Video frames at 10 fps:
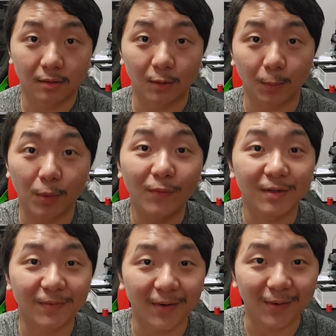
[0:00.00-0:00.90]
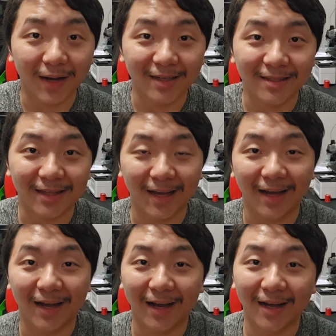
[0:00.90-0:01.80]
So the previous video, I say
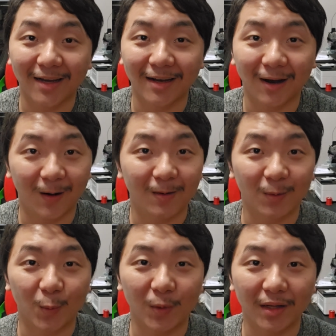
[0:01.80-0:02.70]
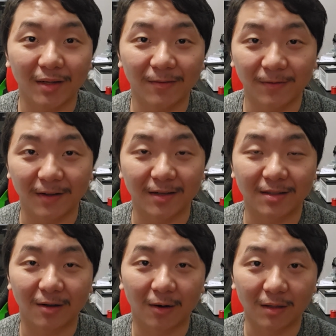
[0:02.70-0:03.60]
that all the routing
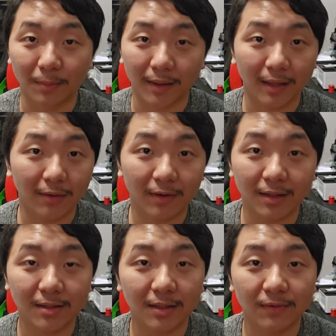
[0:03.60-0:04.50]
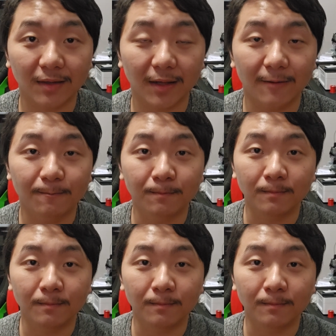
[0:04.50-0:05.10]
fixed, all the bed leveling and stuff like that.